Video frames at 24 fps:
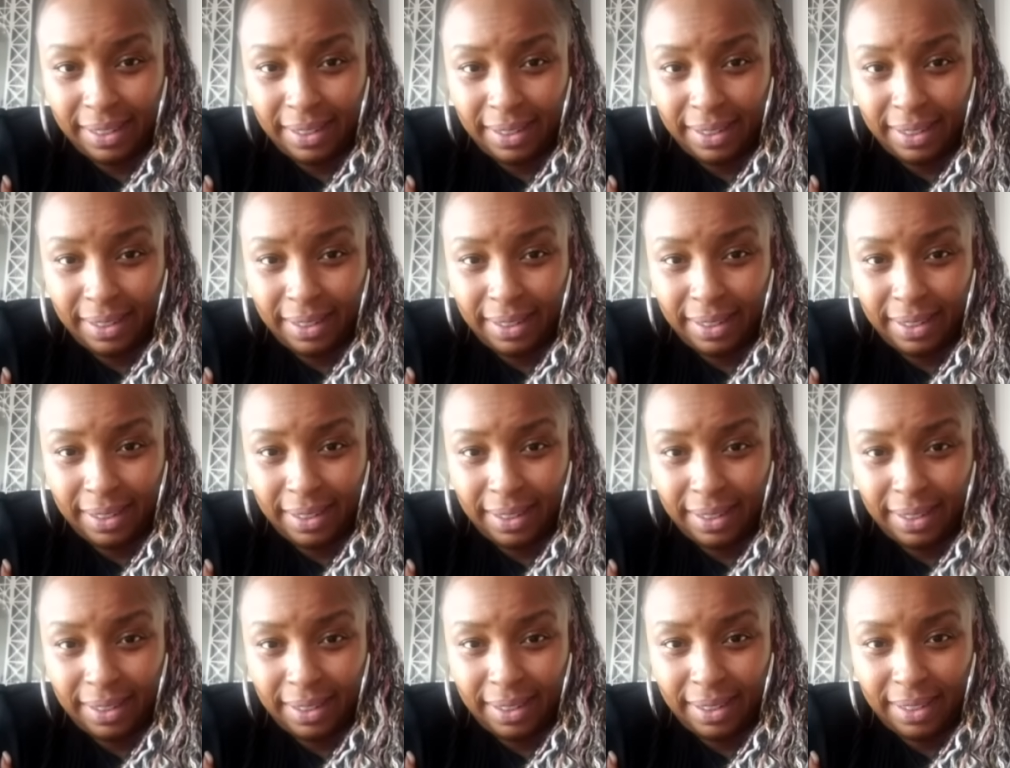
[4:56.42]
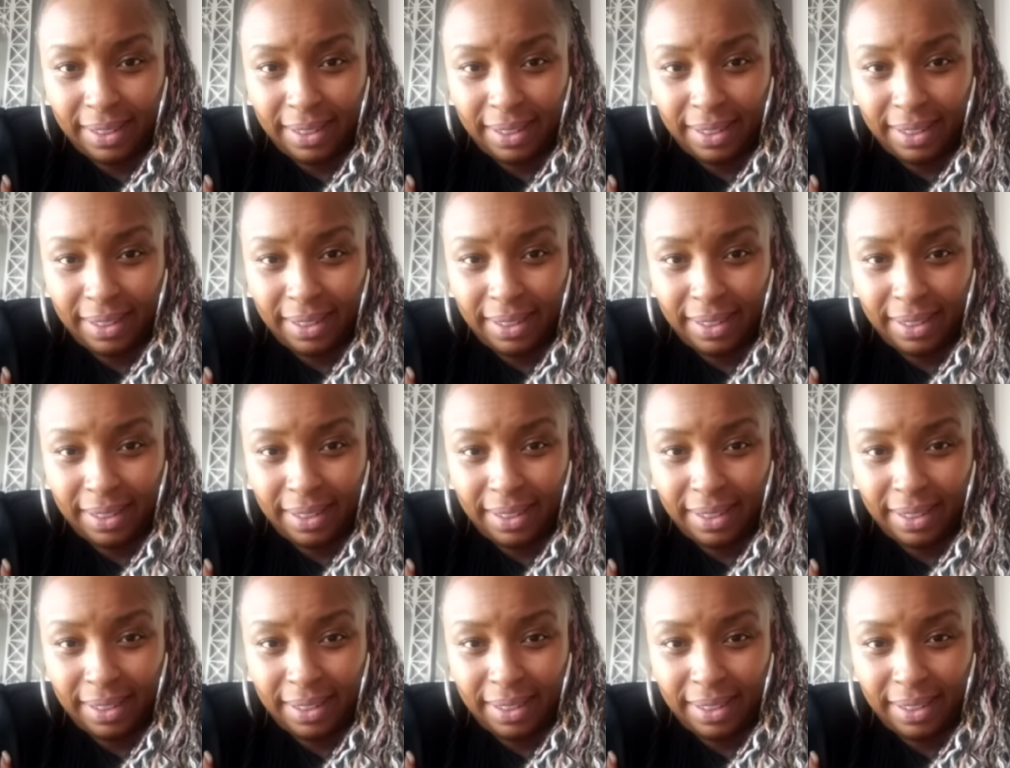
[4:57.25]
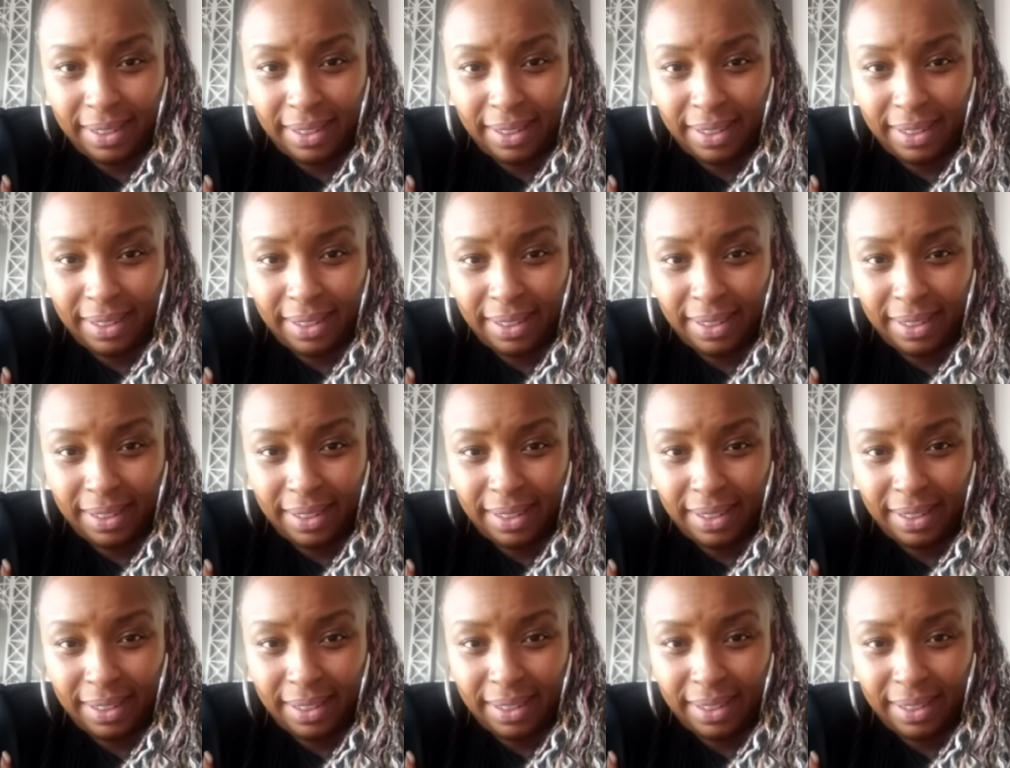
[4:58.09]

No one is speaking in this clip.